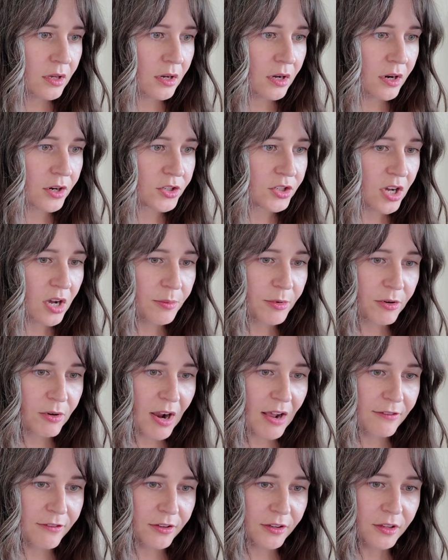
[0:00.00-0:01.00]
our
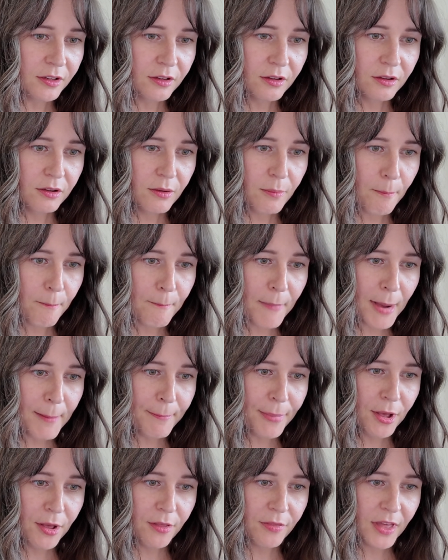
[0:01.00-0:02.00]
topographic
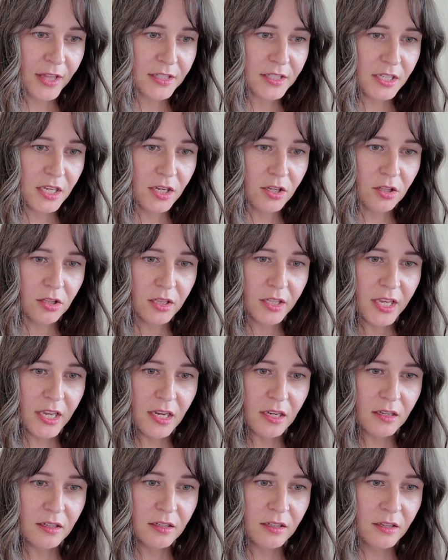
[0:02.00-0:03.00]
map. That's Eagle
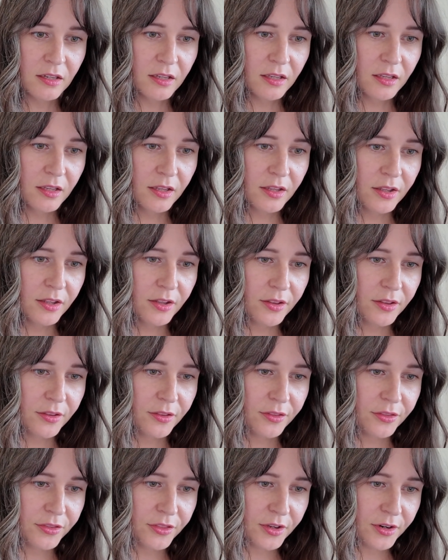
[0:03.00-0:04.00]
Lake.
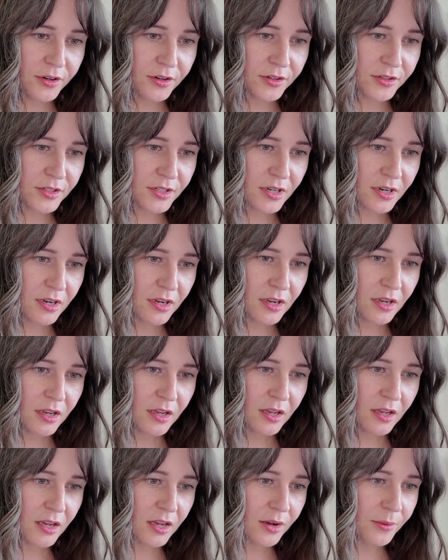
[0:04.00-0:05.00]
There's
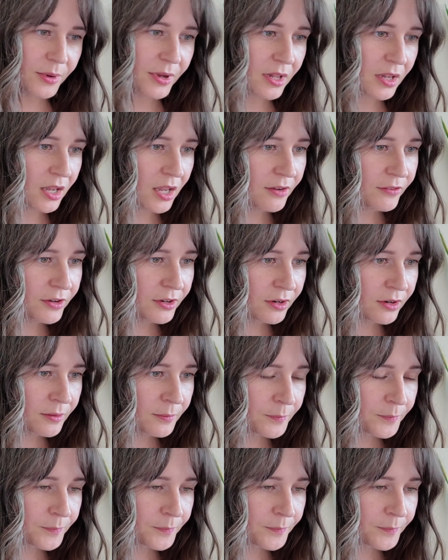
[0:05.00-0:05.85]
Highway 11.